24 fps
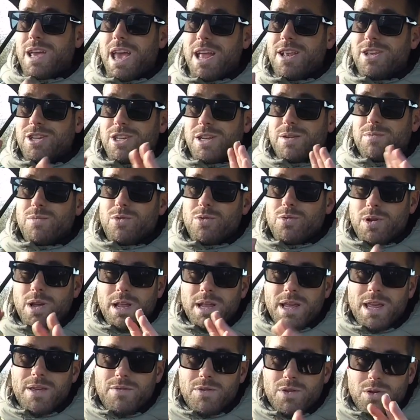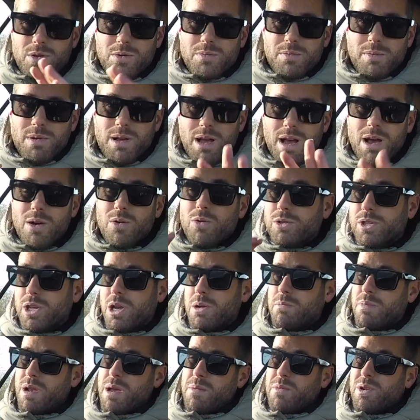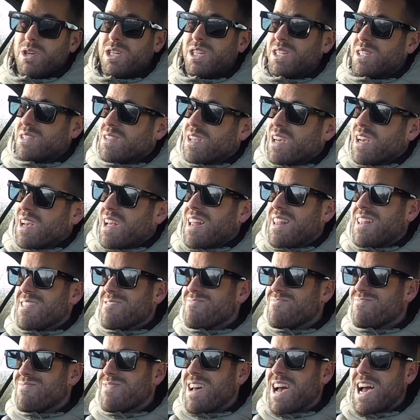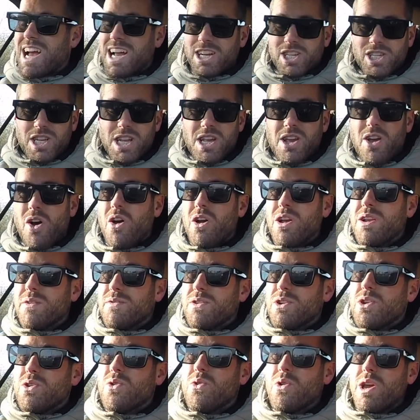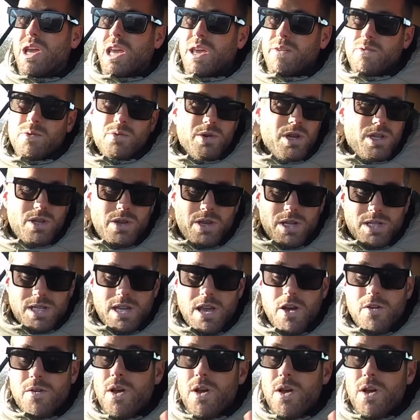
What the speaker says: engine will give you auto blip, which is actually kind of annoying if you want to do it yourself.